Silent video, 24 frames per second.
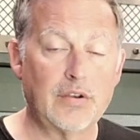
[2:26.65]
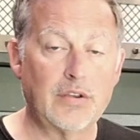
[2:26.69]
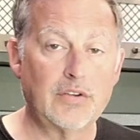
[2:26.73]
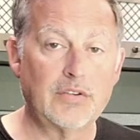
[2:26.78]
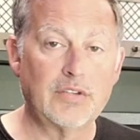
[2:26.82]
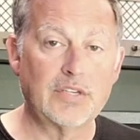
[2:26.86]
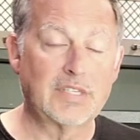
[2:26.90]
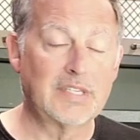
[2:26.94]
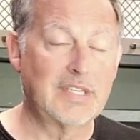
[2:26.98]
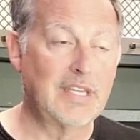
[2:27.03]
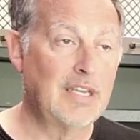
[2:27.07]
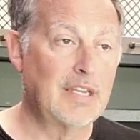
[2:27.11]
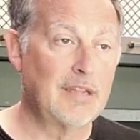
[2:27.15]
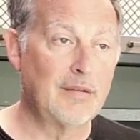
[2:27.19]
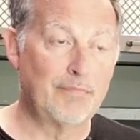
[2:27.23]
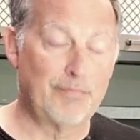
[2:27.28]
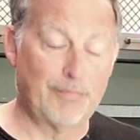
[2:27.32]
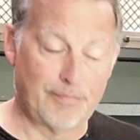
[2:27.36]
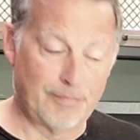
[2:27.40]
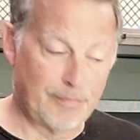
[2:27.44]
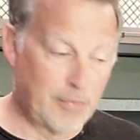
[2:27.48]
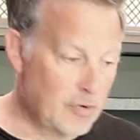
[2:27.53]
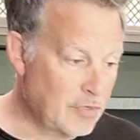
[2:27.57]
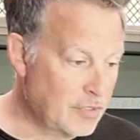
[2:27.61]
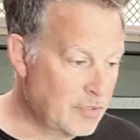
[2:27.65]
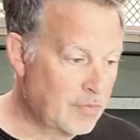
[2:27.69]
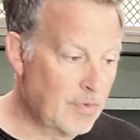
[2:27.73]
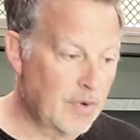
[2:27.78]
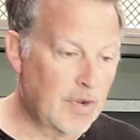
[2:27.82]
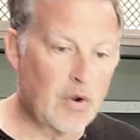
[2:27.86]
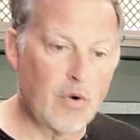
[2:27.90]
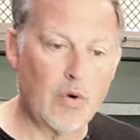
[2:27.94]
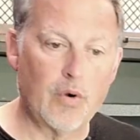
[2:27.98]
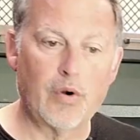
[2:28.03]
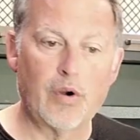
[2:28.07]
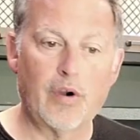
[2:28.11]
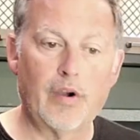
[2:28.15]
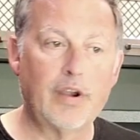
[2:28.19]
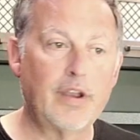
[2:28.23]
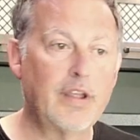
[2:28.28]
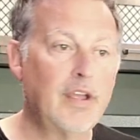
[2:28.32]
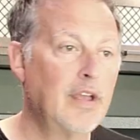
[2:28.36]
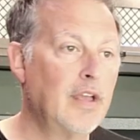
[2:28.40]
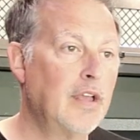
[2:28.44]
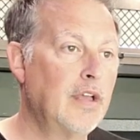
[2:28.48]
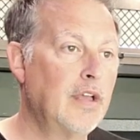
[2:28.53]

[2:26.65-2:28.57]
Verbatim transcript: You just need to push record,